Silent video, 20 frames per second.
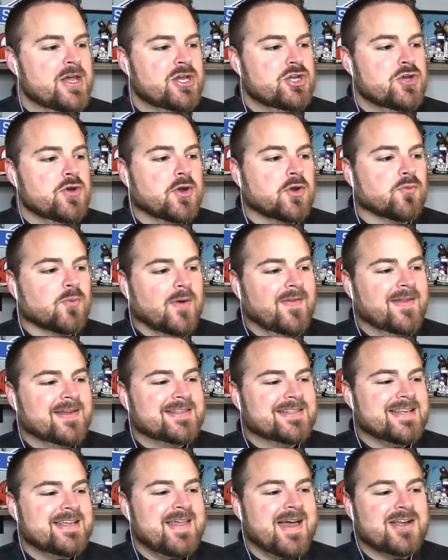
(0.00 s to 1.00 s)
You can really
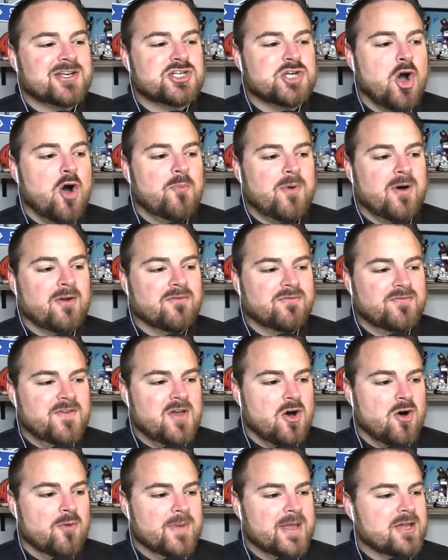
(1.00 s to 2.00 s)
see that show up on
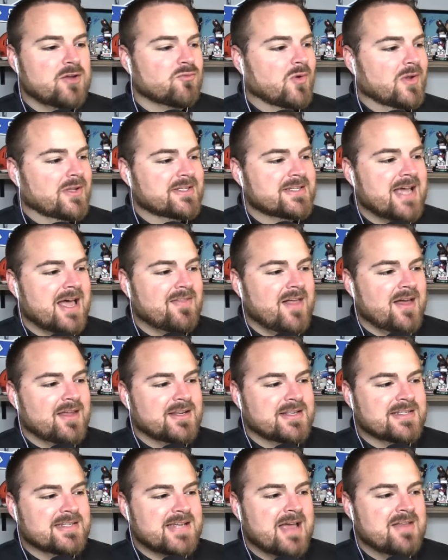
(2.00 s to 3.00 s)
film. He can run sideline to
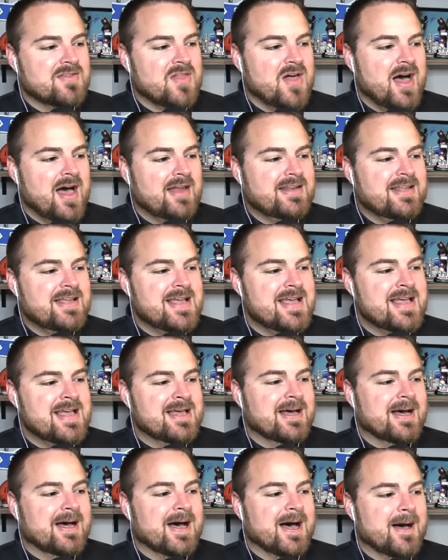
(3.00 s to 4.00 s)
sideline.
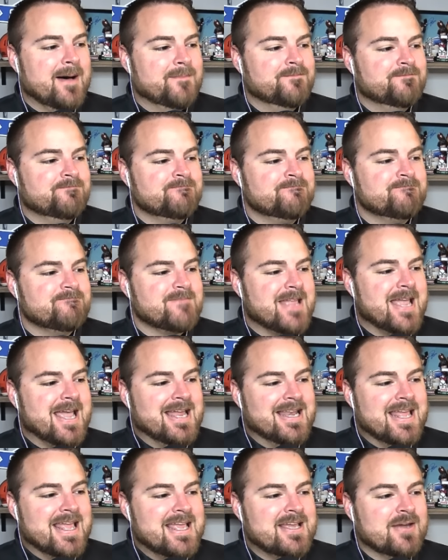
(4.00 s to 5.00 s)
Um,
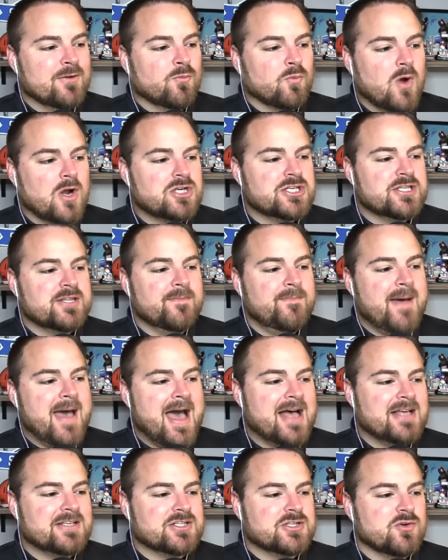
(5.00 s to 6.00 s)
and he can rush the
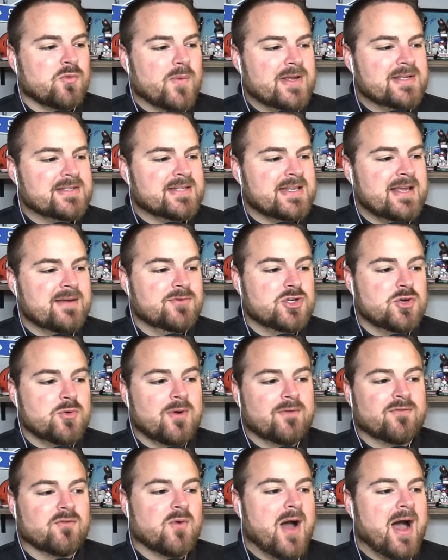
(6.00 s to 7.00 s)
passer. We see him do a
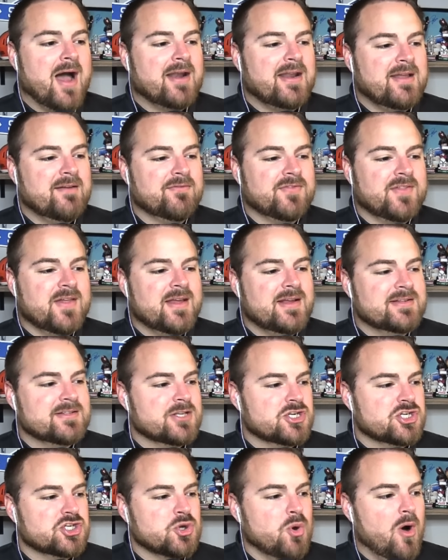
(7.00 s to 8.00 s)
variety of things
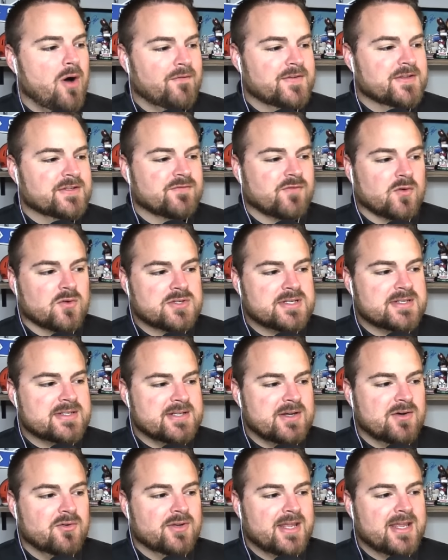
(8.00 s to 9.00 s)
that show off his
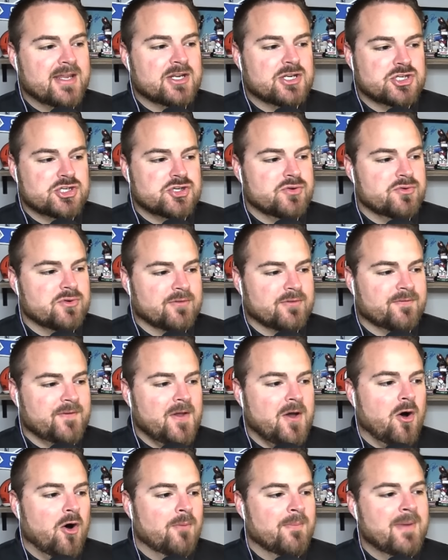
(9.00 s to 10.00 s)
versatility in his junior
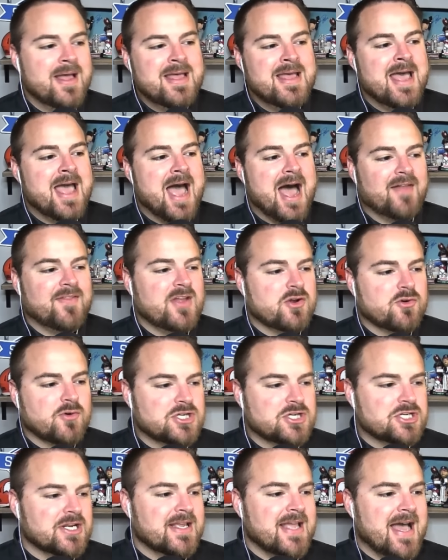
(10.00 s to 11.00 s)
film. I think
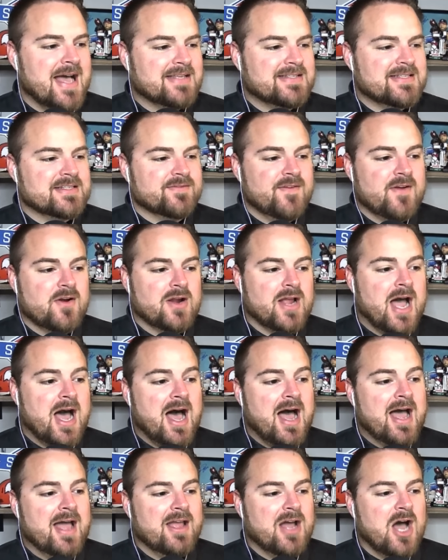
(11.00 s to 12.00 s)
Christian Gass is a very
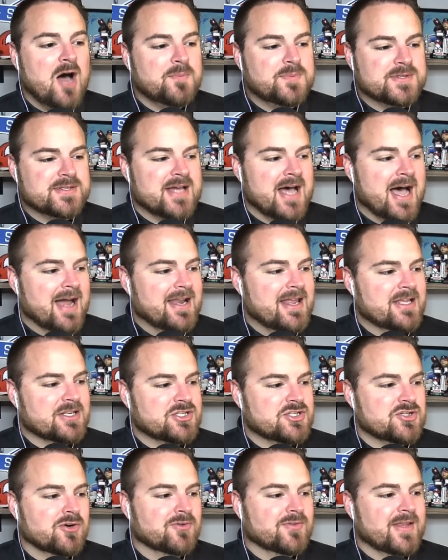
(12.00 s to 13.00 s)
high upside. He is
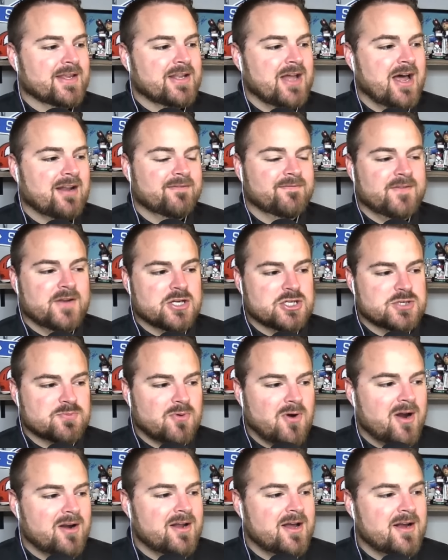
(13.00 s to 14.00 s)
certainly not a finished
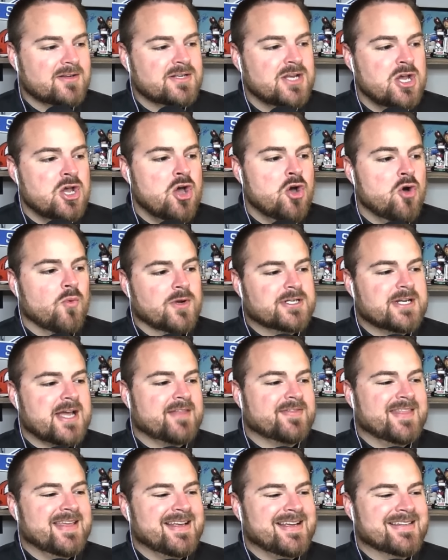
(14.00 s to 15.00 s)
product, which I
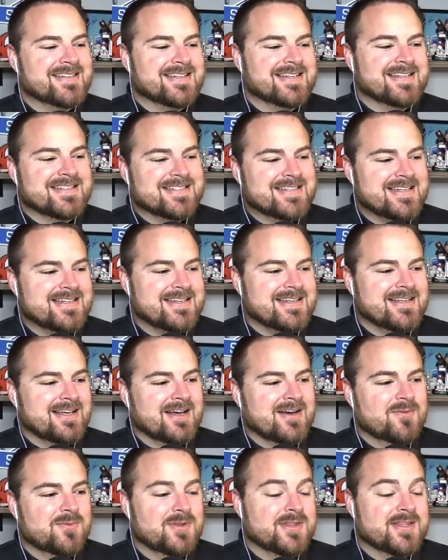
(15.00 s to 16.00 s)
think is exi-
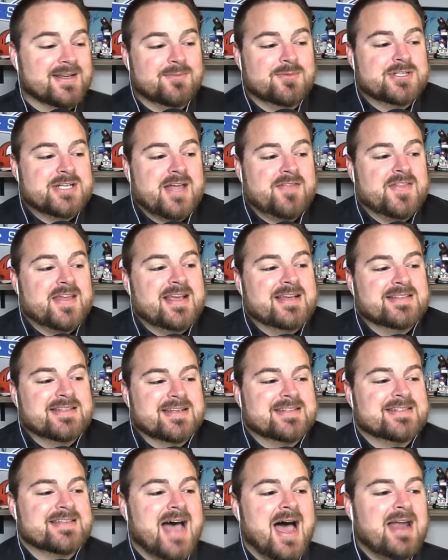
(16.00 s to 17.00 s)
uh, which I think is
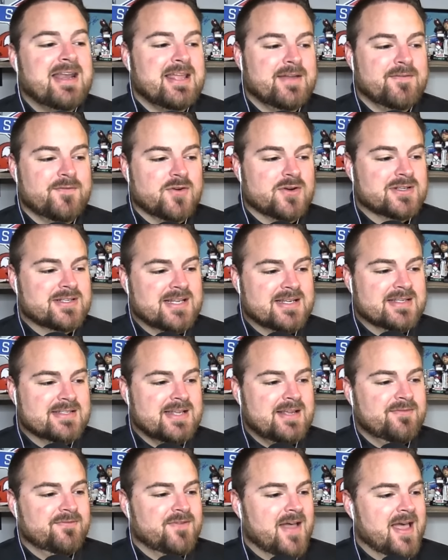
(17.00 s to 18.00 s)
exciting if you're a
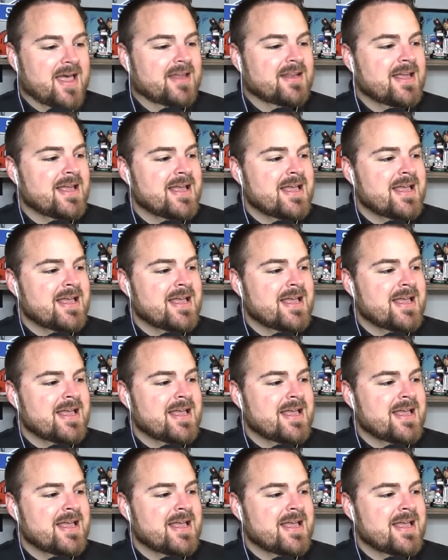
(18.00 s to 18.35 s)
Tennessee fan.